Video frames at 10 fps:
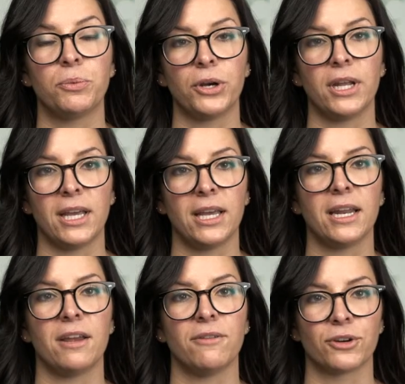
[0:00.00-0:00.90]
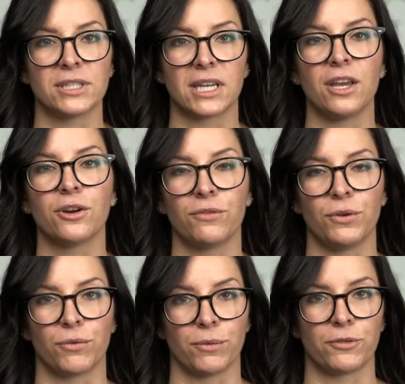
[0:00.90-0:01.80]
put in a forensic
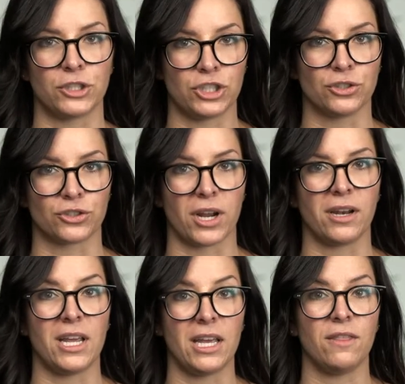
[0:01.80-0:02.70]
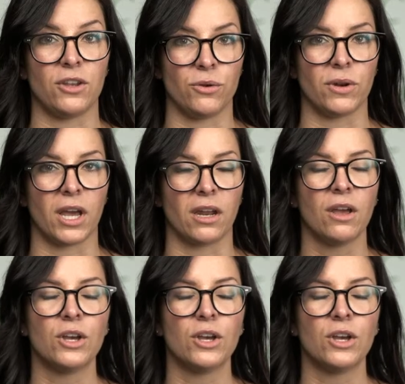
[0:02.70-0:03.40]
interview room for children in the unit.